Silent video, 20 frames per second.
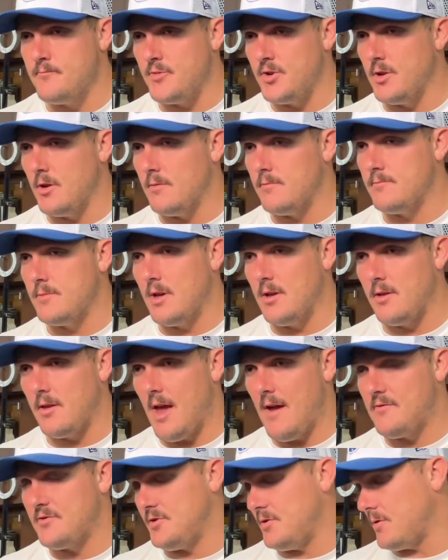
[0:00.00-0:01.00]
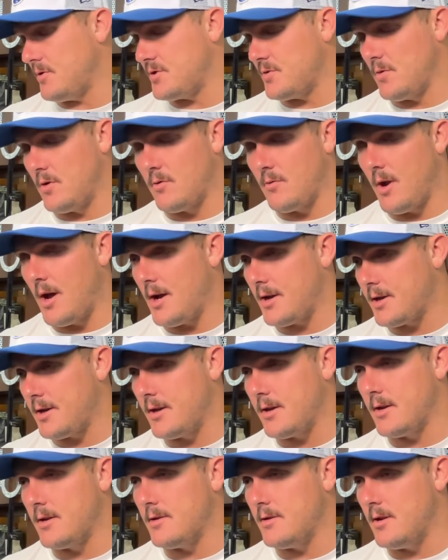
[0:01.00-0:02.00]
you know, to have Lucas Oil
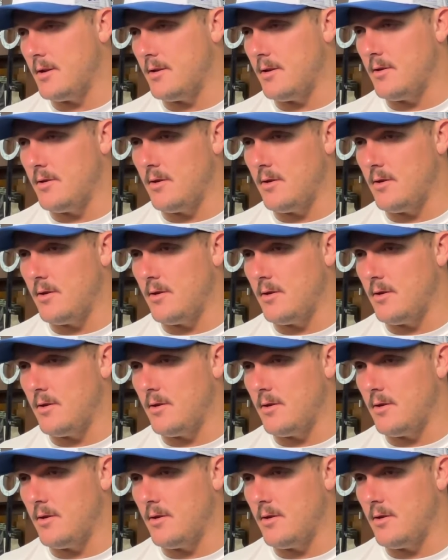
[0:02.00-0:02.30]
rocking and,